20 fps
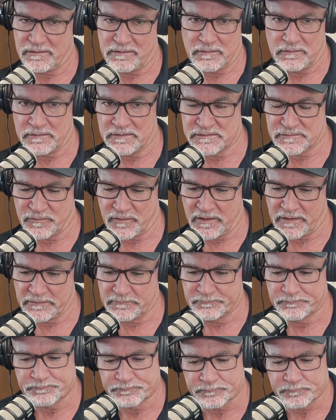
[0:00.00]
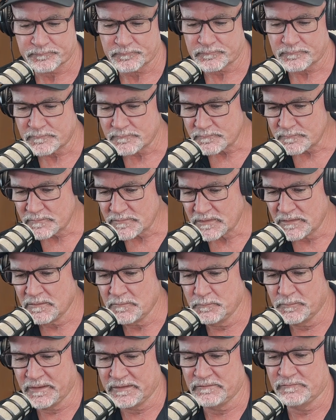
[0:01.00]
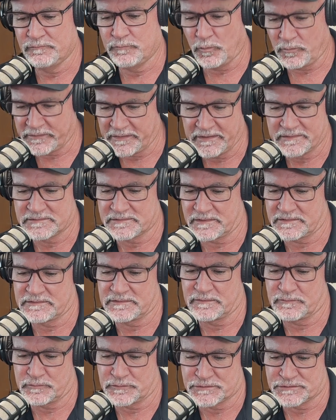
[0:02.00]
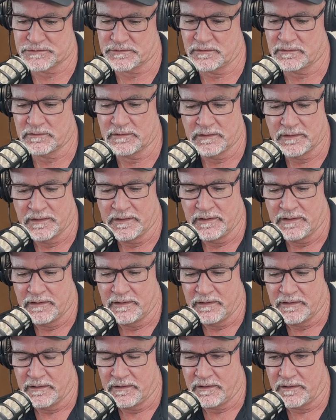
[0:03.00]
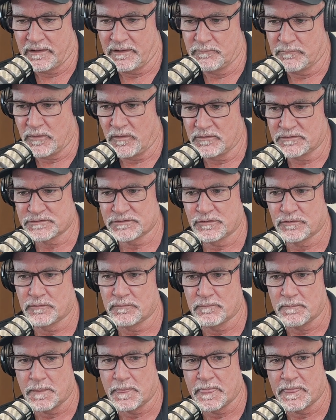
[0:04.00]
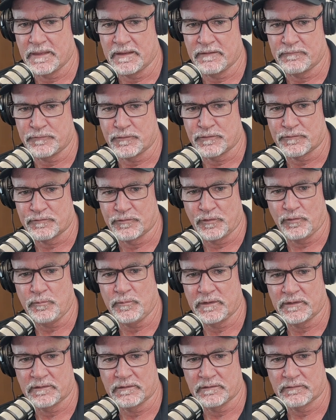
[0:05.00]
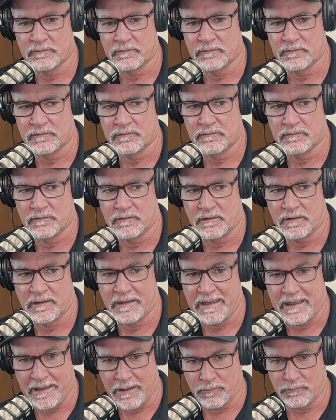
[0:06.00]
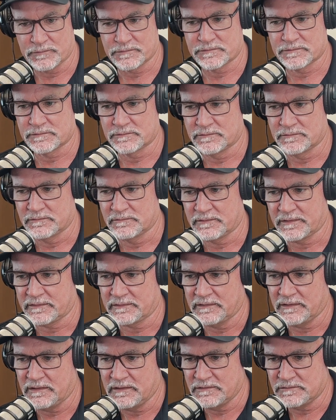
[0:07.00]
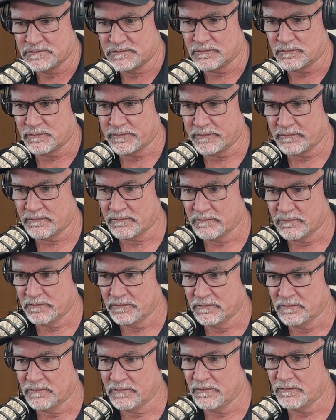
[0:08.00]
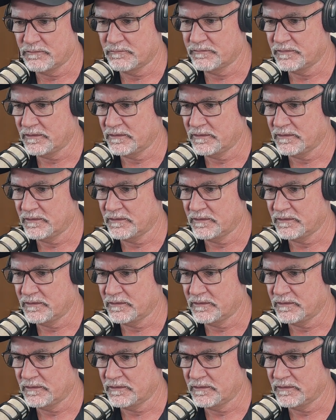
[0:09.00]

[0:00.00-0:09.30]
30 is fine, but 4K 60 for sure. Also, if you're filming a house, like an interior of